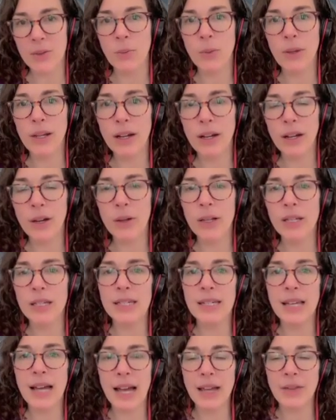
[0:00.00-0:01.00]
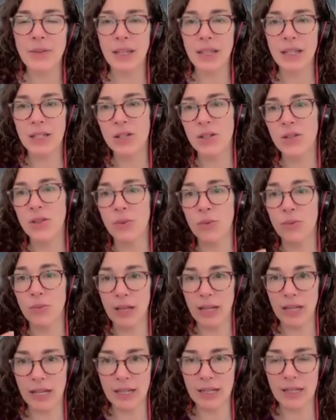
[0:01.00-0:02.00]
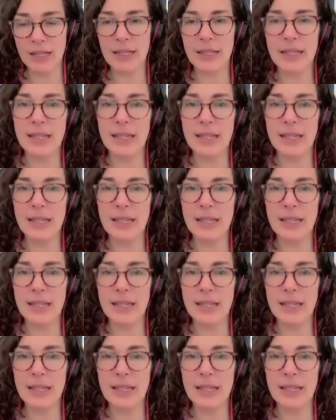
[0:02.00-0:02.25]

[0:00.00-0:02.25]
we are going to dive into the readings.